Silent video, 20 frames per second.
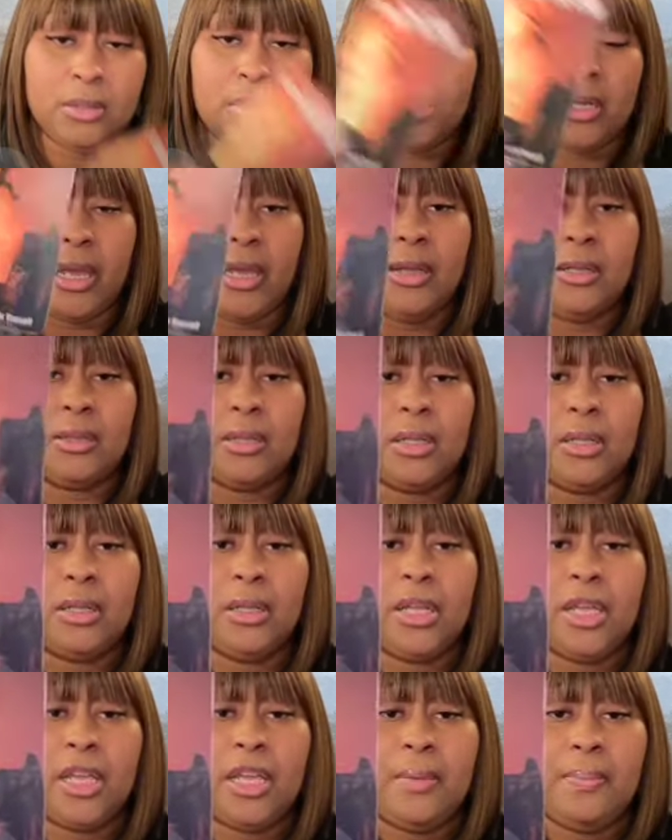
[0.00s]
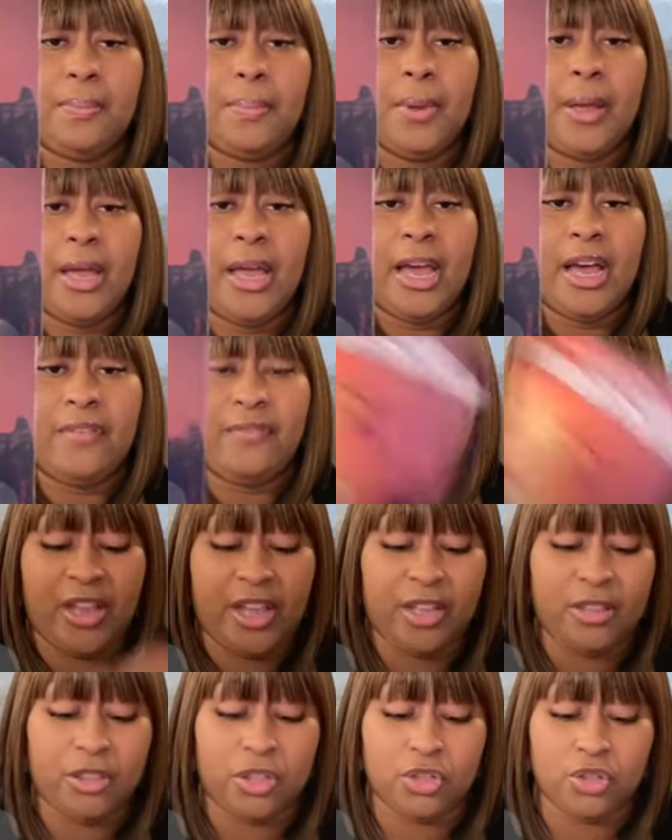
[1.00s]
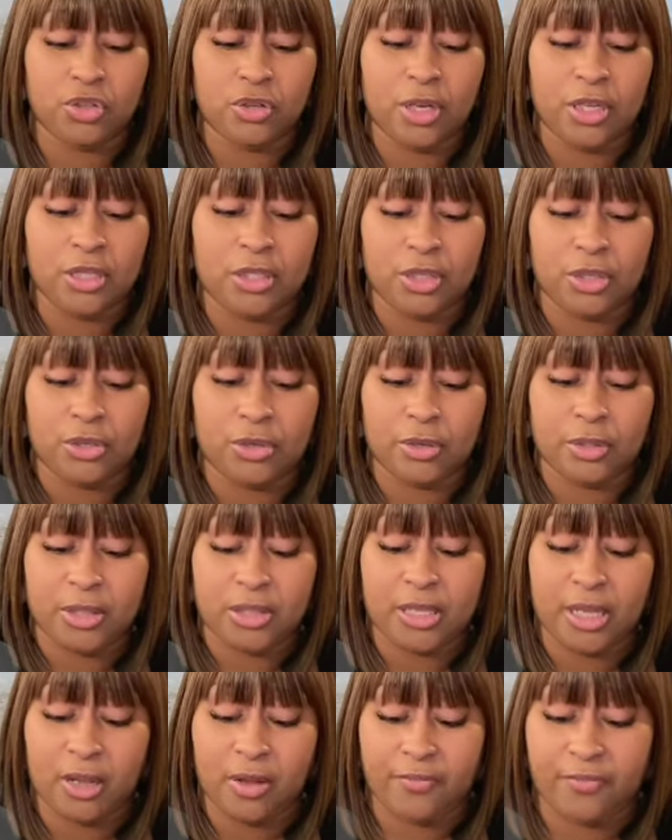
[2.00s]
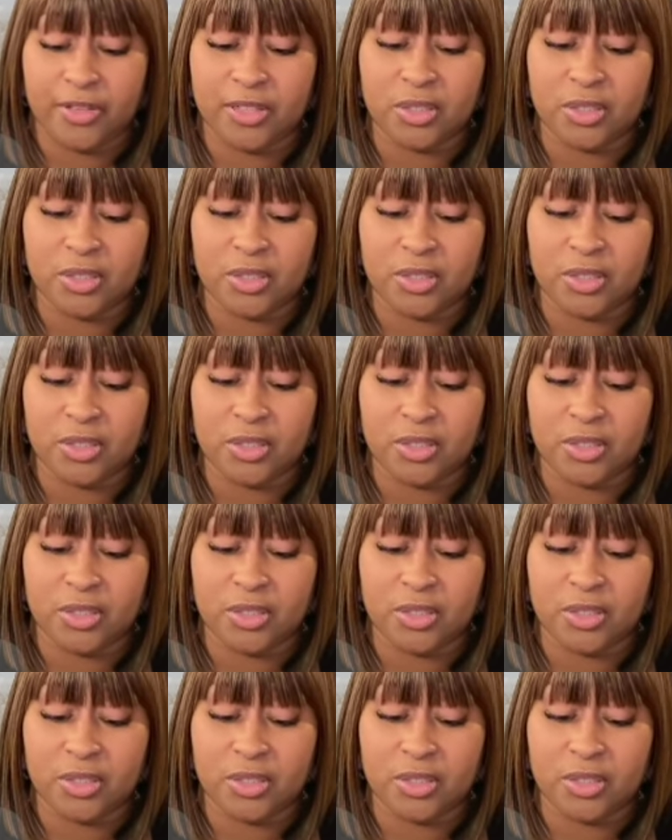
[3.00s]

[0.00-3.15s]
Take the leap, have faith and trust in yourself,